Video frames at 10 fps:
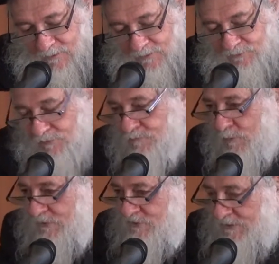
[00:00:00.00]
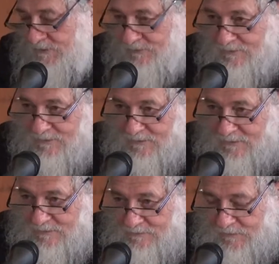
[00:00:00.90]
It's unfortunate
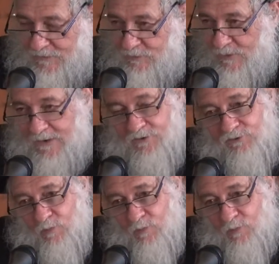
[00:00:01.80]
that the greatest